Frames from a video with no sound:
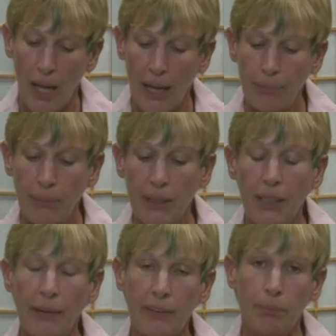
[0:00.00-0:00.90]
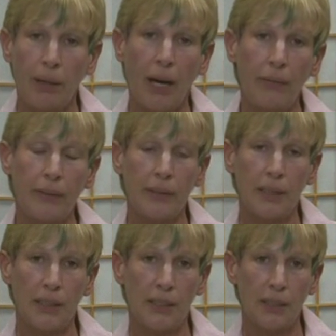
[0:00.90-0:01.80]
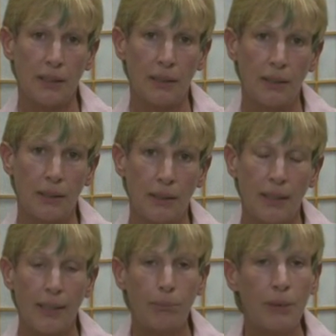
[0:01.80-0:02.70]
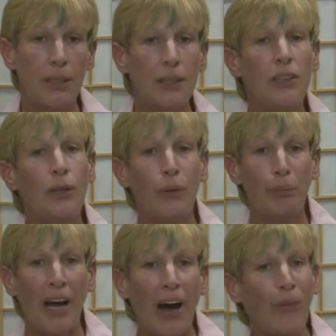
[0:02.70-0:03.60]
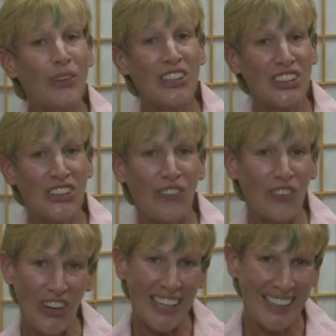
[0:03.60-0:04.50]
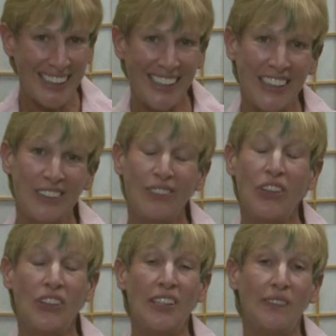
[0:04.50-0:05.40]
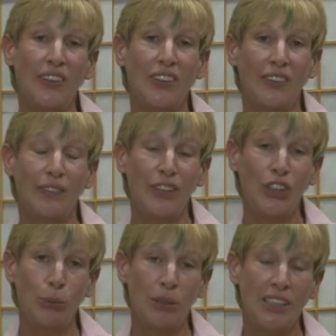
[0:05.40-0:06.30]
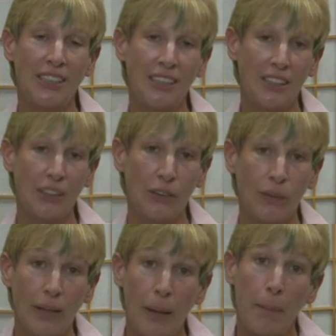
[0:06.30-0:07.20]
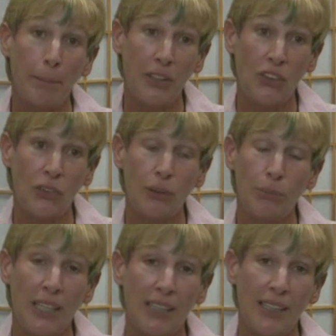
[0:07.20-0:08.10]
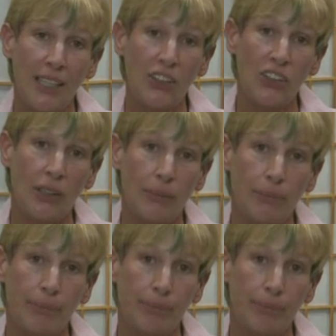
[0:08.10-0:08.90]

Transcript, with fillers: admitted I was powerless. Admitting you're powerless over anything is very difficult for humans to do, but during meditation,